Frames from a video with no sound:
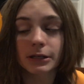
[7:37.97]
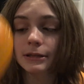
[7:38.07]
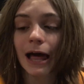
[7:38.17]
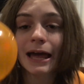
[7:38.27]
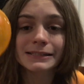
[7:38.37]

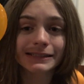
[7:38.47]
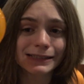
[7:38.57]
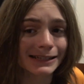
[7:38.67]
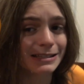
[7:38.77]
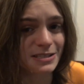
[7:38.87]
last
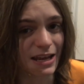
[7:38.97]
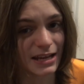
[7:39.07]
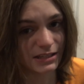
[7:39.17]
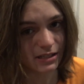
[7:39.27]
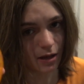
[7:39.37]
6
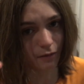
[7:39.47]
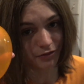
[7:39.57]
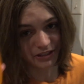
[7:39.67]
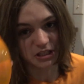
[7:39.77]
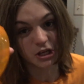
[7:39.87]
days of
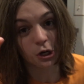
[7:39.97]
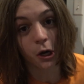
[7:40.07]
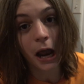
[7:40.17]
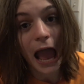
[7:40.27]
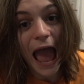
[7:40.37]
the
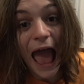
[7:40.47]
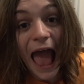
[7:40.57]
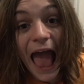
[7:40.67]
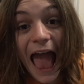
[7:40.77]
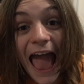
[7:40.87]
year
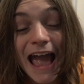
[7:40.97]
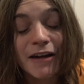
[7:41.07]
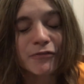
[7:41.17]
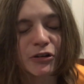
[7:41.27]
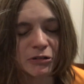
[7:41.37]

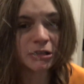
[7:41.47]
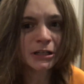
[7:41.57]
ever.